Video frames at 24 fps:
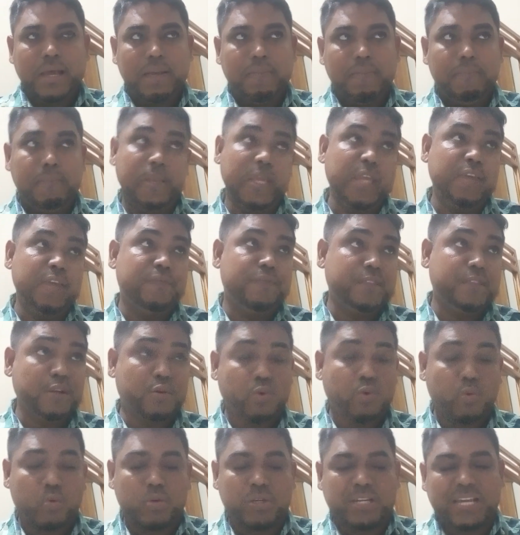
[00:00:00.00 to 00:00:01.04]
if the
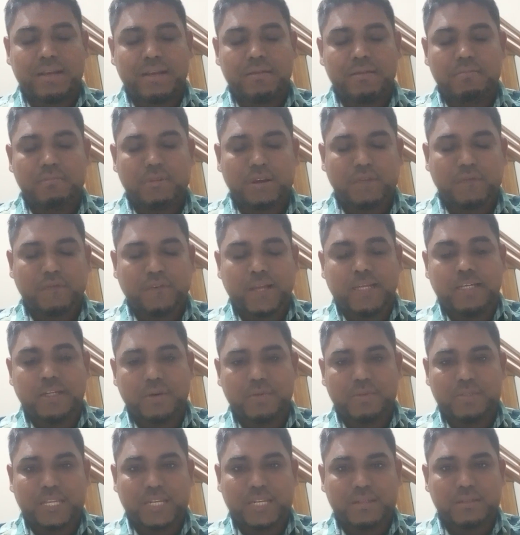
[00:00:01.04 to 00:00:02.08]
court can find
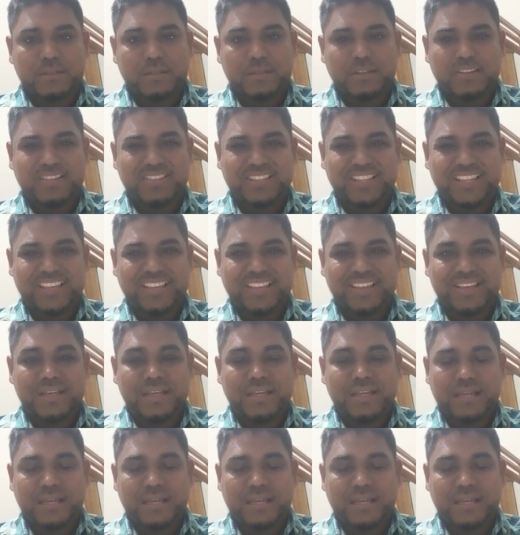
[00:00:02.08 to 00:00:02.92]
out that the